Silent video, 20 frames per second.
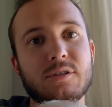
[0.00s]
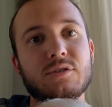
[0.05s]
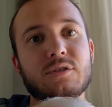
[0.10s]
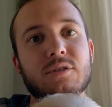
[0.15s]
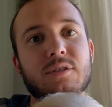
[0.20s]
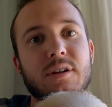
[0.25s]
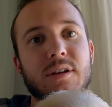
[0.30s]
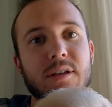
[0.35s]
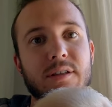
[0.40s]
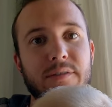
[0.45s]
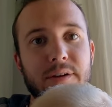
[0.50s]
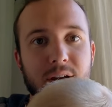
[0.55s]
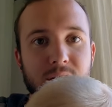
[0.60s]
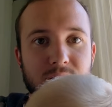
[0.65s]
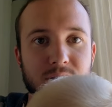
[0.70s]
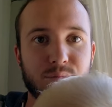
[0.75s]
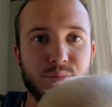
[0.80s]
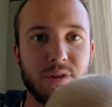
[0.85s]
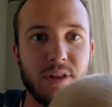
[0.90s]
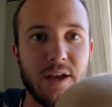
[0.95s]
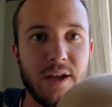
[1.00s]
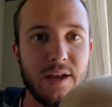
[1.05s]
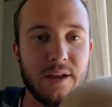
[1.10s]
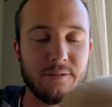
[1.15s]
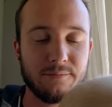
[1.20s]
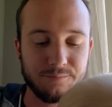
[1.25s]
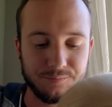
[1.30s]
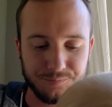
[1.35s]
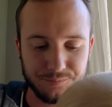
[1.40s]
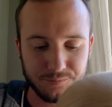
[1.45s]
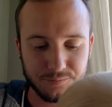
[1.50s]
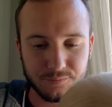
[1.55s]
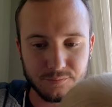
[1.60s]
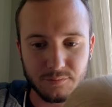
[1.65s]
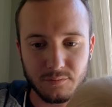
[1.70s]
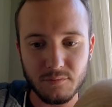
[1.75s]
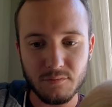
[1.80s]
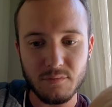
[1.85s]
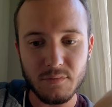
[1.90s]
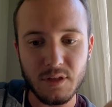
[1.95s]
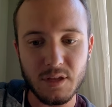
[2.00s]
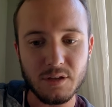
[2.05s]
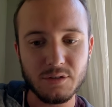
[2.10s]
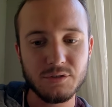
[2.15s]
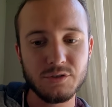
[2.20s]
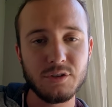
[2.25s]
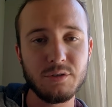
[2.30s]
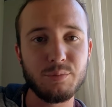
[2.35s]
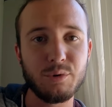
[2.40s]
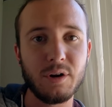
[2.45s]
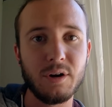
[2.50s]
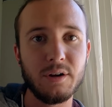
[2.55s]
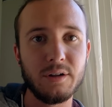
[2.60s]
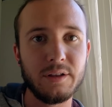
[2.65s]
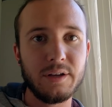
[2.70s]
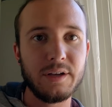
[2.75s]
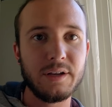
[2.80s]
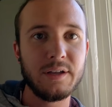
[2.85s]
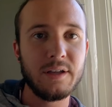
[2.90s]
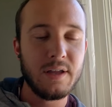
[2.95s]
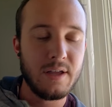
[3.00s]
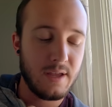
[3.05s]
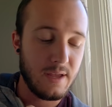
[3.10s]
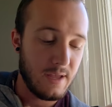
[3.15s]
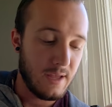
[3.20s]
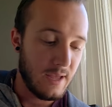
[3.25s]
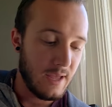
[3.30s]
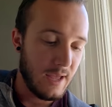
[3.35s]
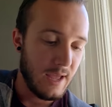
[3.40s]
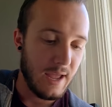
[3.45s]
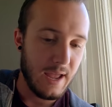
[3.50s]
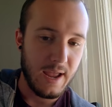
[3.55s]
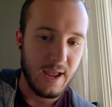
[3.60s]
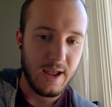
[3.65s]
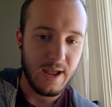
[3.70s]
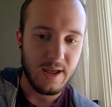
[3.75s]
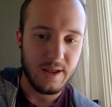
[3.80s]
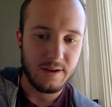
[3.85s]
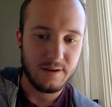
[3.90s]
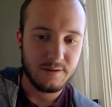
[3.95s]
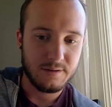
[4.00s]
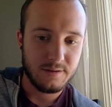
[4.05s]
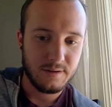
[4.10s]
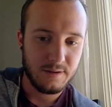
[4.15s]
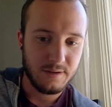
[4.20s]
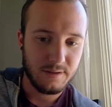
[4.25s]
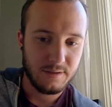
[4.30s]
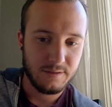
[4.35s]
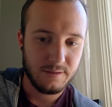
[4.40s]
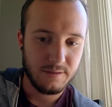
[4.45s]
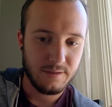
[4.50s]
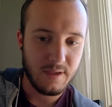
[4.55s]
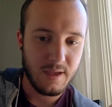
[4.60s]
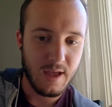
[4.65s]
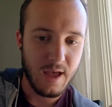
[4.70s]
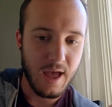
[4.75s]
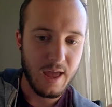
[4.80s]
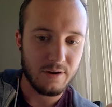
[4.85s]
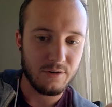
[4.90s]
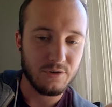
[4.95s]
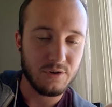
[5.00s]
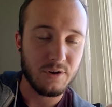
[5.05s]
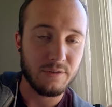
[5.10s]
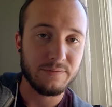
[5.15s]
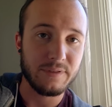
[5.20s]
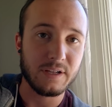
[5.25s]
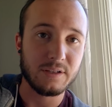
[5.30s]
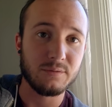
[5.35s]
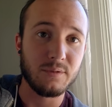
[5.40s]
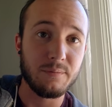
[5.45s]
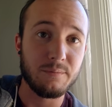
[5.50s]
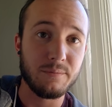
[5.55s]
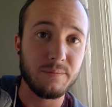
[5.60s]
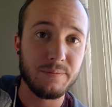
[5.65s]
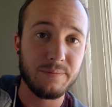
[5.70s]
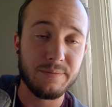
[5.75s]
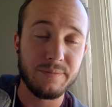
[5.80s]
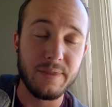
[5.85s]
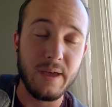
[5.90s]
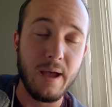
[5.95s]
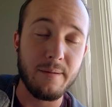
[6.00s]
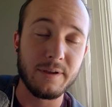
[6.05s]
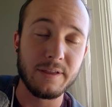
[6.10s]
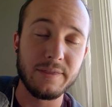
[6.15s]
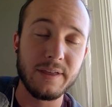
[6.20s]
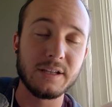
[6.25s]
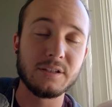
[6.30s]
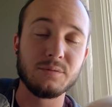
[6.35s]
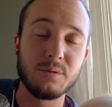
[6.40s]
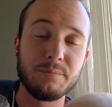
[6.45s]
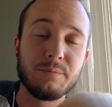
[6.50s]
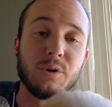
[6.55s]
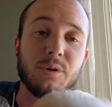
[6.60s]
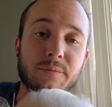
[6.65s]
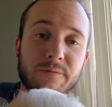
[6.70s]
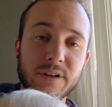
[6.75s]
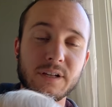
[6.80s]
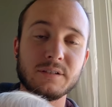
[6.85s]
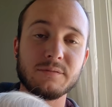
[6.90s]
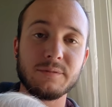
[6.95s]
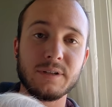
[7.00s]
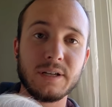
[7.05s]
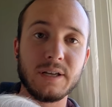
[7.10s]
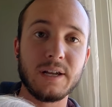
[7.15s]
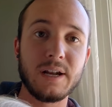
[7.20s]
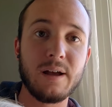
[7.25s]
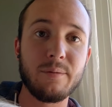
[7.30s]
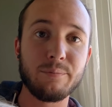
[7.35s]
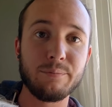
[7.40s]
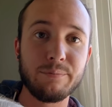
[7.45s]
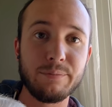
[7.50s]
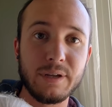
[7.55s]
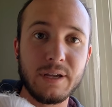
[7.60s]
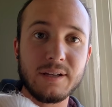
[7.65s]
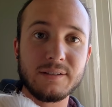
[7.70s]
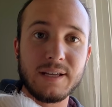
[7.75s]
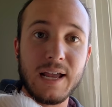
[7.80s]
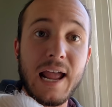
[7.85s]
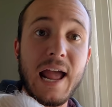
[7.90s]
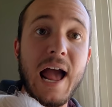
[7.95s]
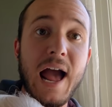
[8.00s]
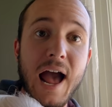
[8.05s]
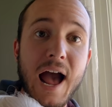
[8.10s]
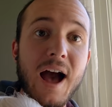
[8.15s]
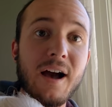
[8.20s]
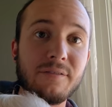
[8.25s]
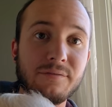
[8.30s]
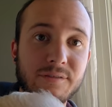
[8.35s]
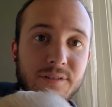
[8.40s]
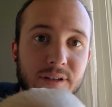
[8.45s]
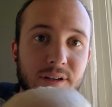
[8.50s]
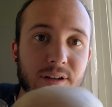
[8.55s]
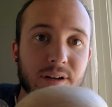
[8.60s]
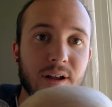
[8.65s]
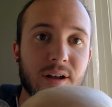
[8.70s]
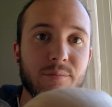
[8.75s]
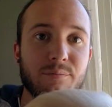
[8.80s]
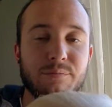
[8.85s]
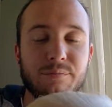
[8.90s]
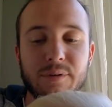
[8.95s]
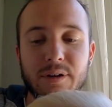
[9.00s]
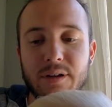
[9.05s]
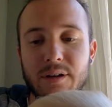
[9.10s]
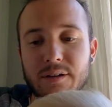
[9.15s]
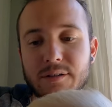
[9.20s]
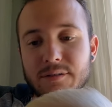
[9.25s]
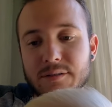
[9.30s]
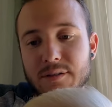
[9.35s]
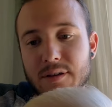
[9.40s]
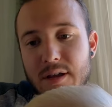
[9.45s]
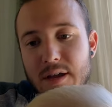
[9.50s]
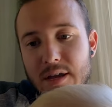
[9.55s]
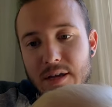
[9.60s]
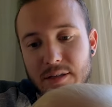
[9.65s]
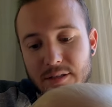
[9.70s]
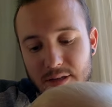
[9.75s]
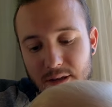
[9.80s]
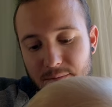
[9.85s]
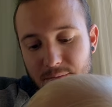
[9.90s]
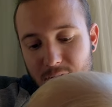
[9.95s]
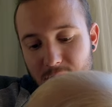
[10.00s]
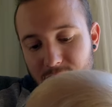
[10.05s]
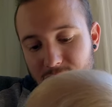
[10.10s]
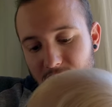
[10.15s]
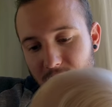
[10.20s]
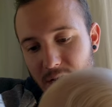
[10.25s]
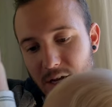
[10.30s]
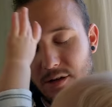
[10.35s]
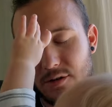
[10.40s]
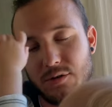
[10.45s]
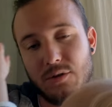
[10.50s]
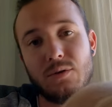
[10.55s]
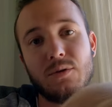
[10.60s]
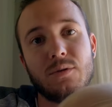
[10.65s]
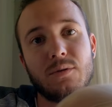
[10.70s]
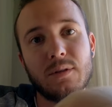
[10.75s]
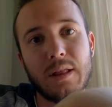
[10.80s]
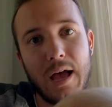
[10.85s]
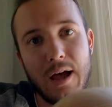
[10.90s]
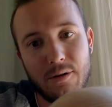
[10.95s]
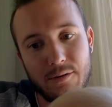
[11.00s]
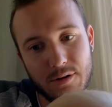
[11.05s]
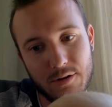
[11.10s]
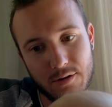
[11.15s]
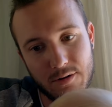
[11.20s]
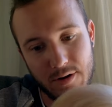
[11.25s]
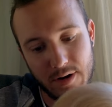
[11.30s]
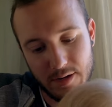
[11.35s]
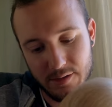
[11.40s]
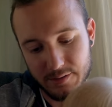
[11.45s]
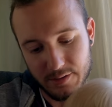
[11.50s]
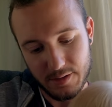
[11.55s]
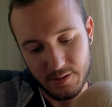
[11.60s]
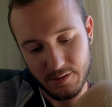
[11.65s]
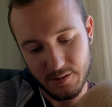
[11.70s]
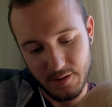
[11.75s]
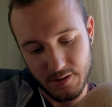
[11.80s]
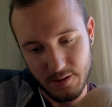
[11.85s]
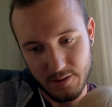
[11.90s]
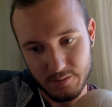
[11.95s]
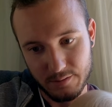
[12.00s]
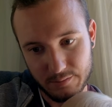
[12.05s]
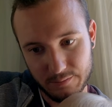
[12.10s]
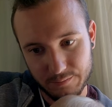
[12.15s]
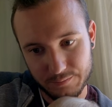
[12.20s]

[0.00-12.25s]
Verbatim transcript: and Junie like to play super early, and I don't know if that's what, I mean, that's what motivates me to get up, because I have to get up, because sometimes they get too loud and crazy, huh?